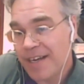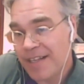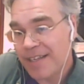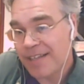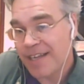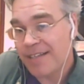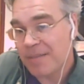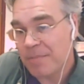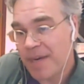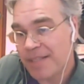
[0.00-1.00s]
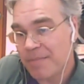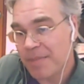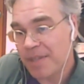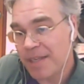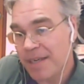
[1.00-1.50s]
And I think that is a
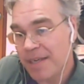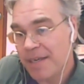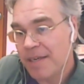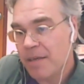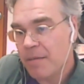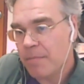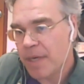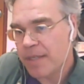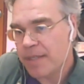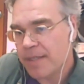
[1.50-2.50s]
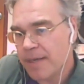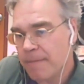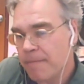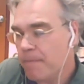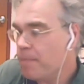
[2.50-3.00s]
possibility, but
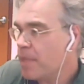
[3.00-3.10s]
um,